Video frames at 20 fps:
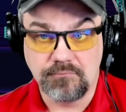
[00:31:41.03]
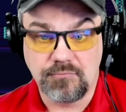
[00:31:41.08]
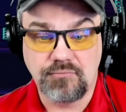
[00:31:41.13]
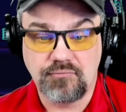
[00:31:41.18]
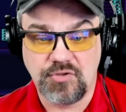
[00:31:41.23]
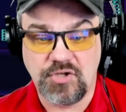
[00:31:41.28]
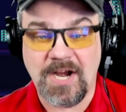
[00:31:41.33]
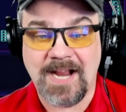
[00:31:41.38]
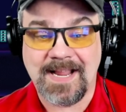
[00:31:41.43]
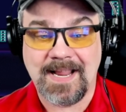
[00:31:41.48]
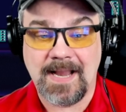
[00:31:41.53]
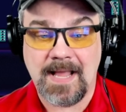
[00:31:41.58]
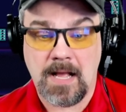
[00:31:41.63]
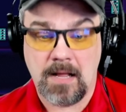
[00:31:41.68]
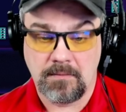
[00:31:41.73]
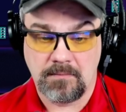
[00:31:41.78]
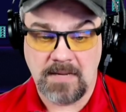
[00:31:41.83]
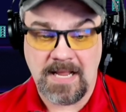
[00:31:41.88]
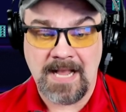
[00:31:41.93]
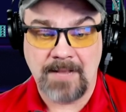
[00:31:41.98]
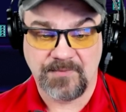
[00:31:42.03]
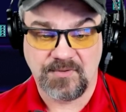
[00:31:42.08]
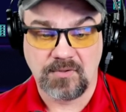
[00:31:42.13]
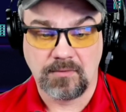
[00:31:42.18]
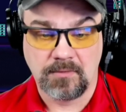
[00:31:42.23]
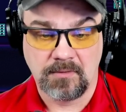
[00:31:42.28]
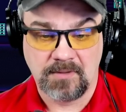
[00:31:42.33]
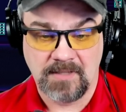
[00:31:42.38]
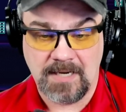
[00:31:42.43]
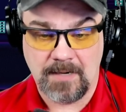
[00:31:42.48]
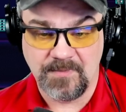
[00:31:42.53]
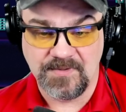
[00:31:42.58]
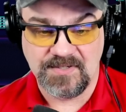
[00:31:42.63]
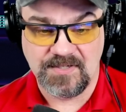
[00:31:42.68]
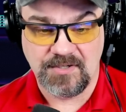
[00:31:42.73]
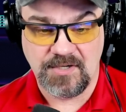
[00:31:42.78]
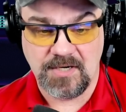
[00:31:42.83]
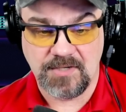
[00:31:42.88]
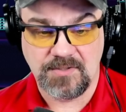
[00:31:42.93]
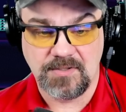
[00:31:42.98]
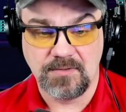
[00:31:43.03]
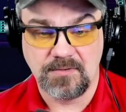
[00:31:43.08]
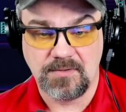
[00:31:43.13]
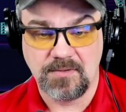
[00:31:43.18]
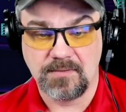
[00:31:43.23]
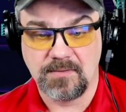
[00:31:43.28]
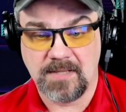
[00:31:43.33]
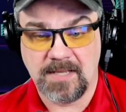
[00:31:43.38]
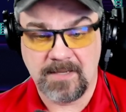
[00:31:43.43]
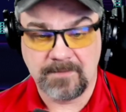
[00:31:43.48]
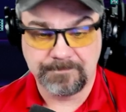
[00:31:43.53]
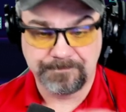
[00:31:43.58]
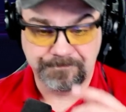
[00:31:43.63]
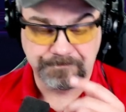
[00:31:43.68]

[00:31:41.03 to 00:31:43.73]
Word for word: check it out. Absolutely, I would suggest you do that.